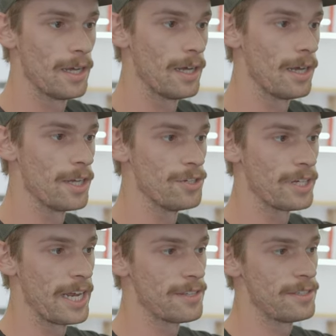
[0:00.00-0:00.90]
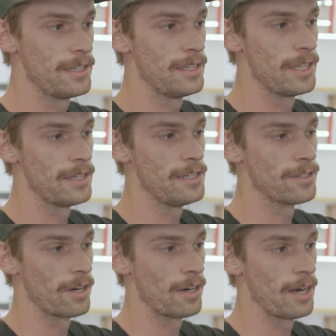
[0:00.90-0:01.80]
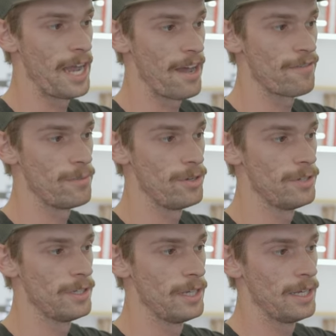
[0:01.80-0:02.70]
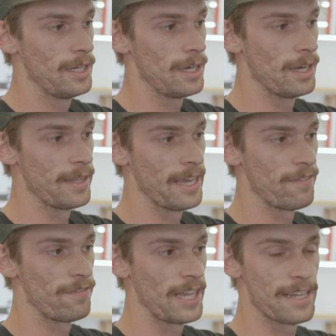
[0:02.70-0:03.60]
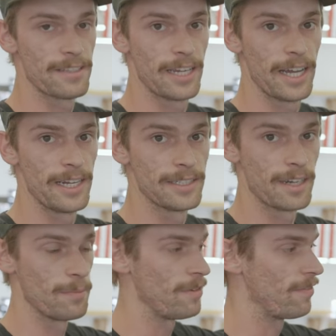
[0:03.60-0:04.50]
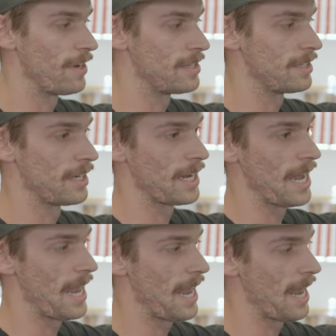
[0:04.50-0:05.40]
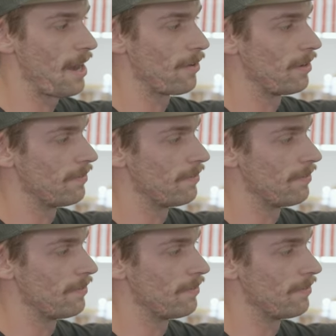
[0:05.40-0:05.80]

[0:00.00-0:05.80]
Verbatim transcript: Uh, you can see that these are half-mooned. Uh, that flat side is going to be facing out